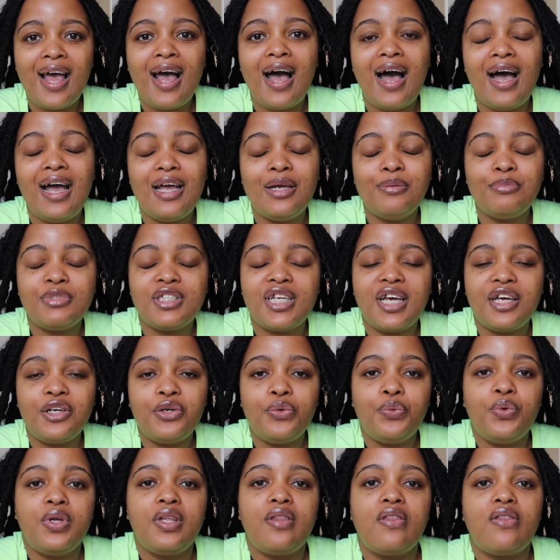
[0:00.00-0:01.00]
I am
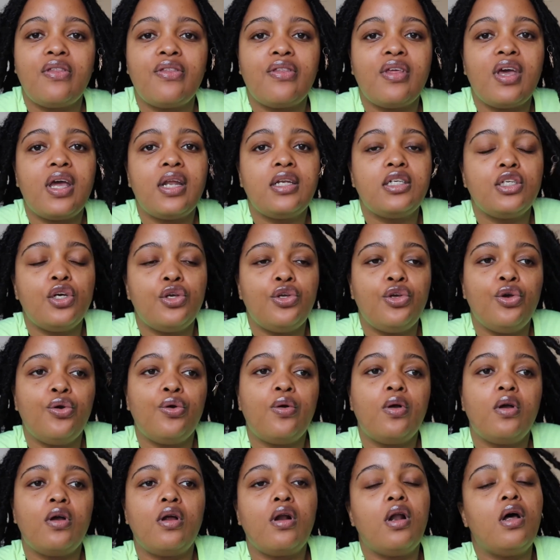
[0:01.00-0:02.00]
done with that
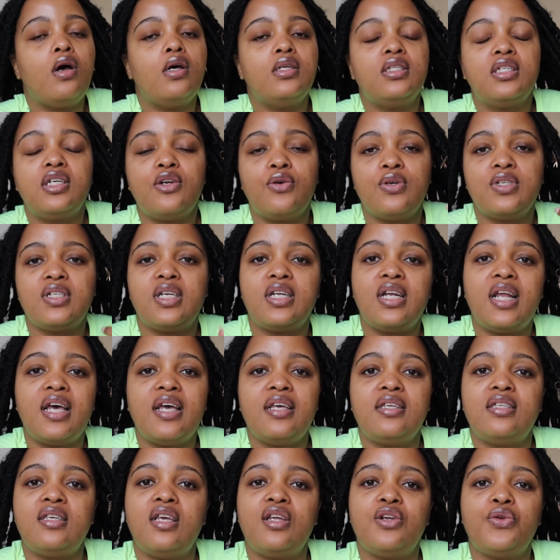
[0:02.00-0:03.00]
yoga class. It was a
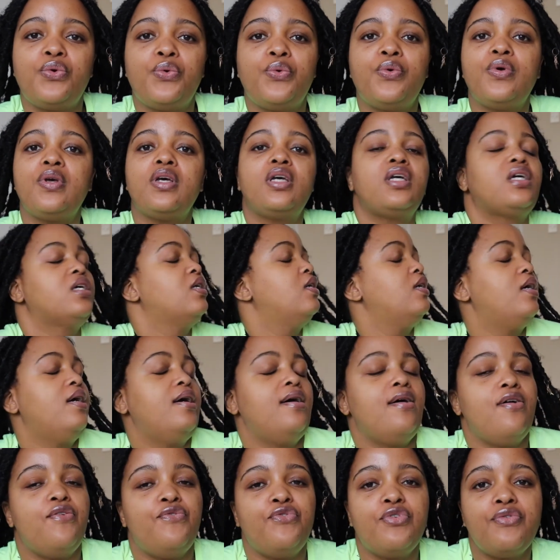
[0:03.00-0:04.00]
nice and quick
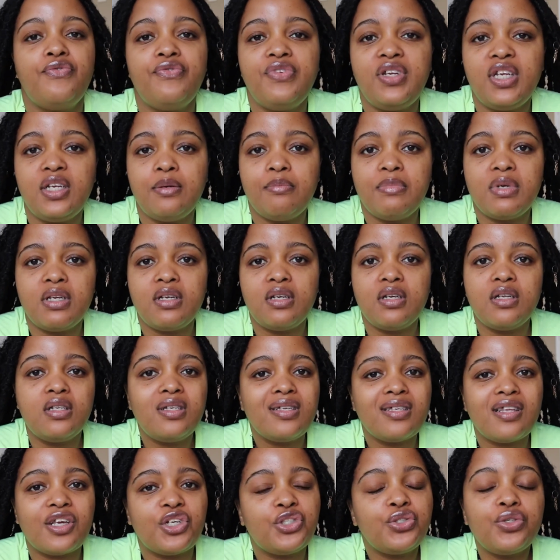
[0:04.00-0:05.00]
15
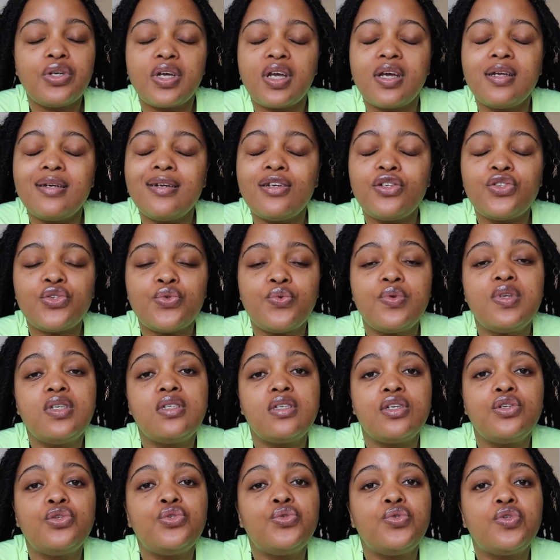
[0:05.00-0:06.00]
minutes that you can squeeze
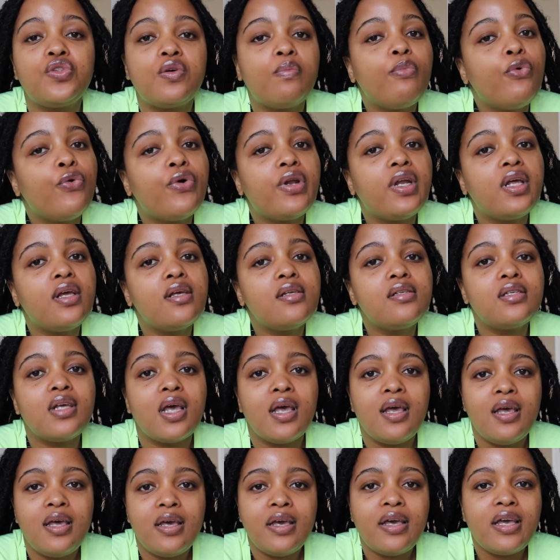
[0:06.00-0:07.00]
into the mornings,
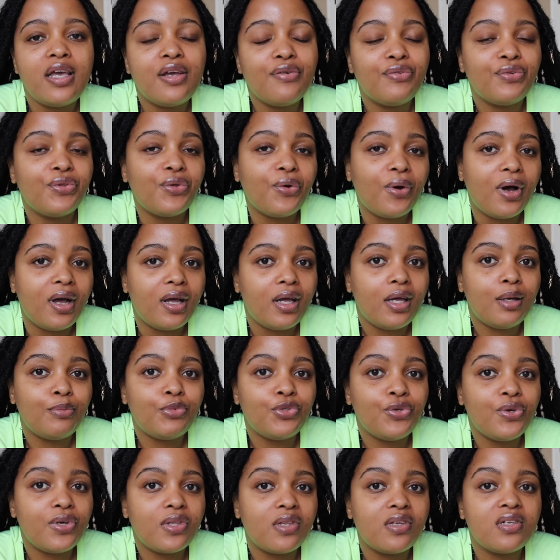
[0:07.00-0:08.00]
even though I am
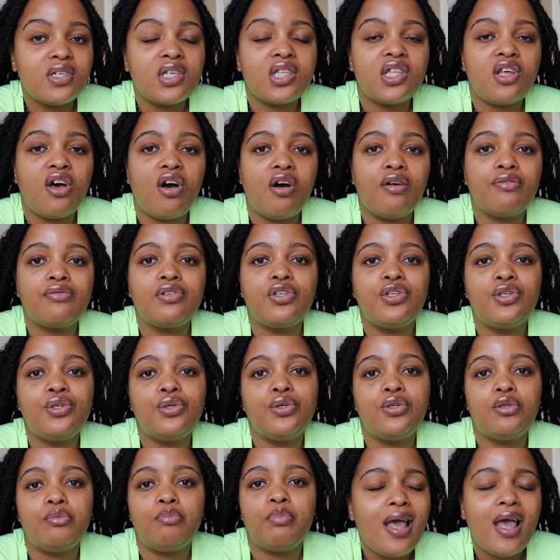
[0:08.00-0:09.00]
doing this in the
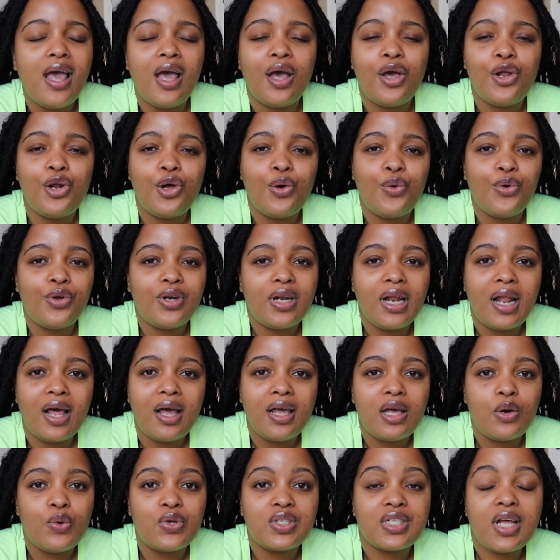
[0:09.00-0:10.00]
afternoon. And I won't
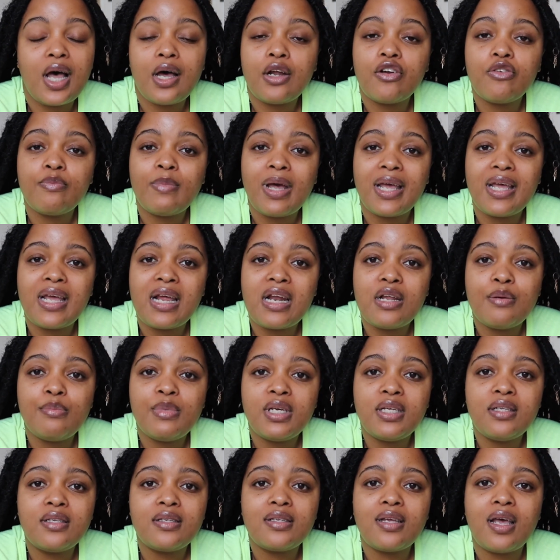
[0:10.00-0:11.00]
lie, I was out of my
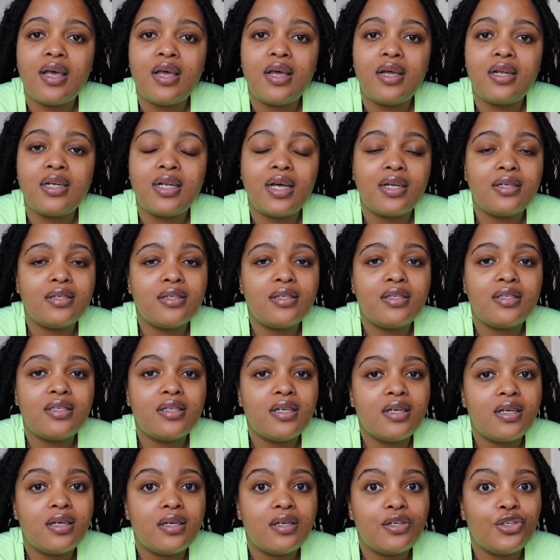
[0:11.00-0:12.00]
elements, and I did
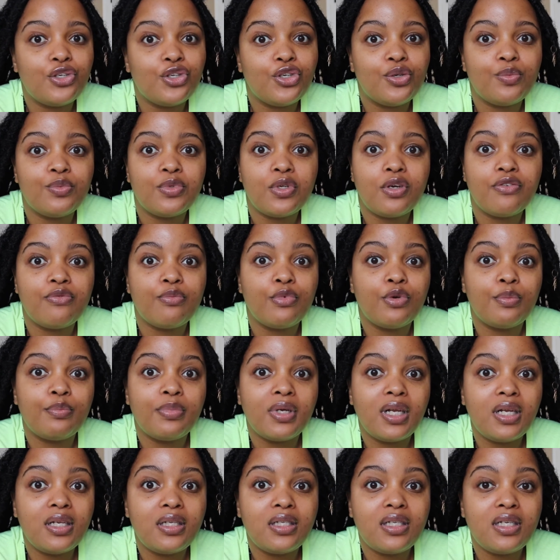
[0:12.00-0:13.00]
say in terms of
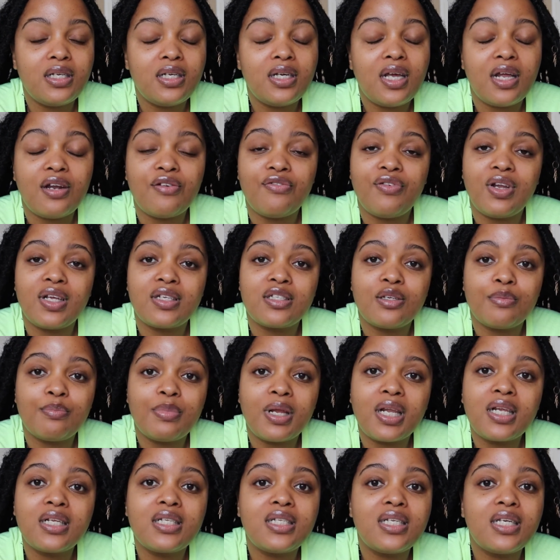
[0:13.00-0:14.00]
mobility and
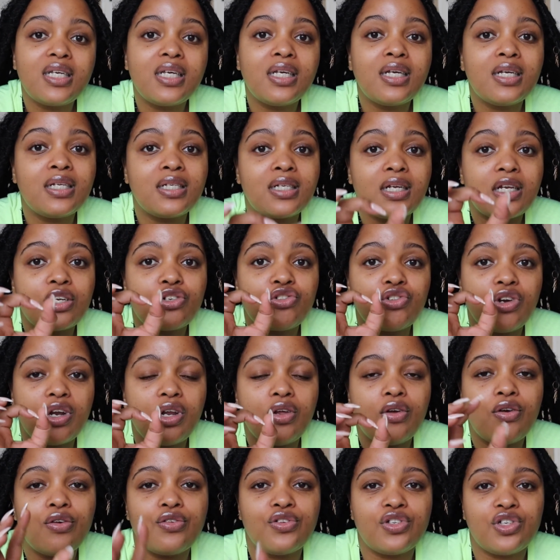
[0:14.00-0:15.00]
flexibility, it's
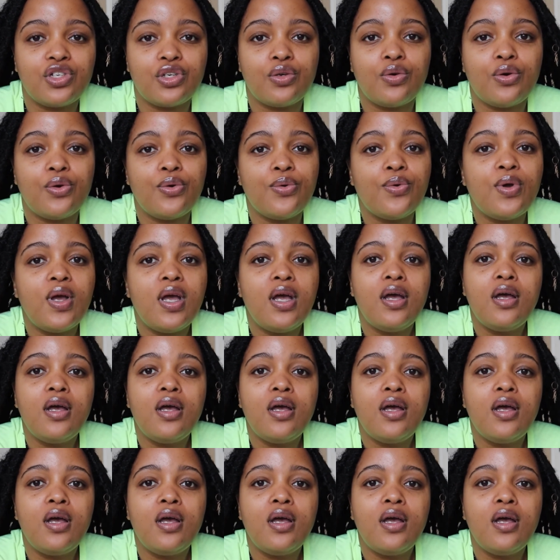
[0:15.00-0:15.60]
literally on 0.